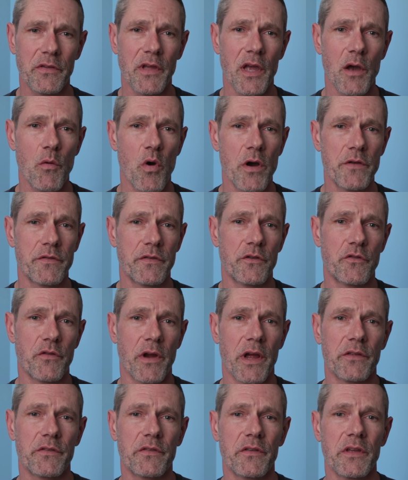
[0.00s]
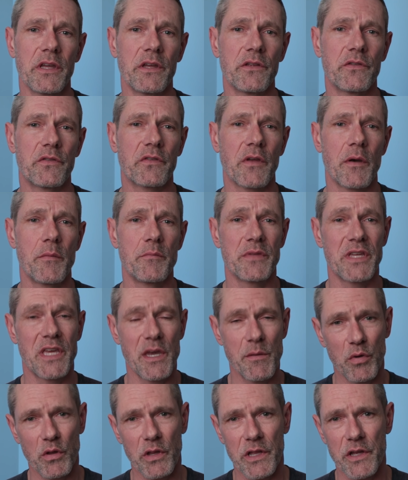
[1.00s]
thing I want to address is some
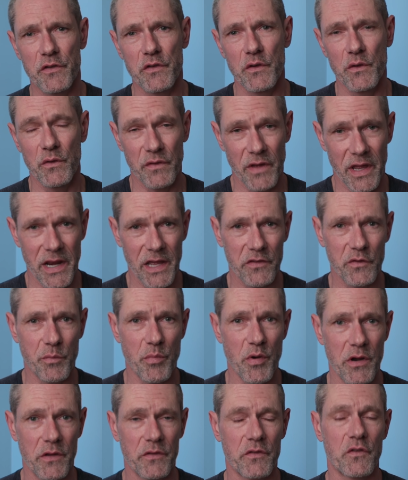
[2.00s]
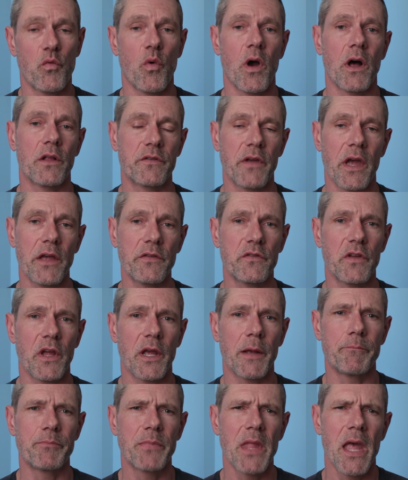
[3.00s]
gimbal issues that I experienced while
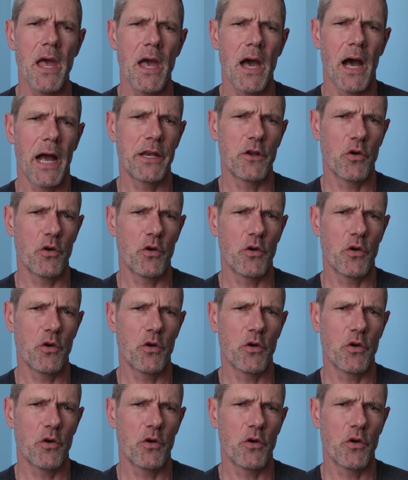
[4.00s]
testing. I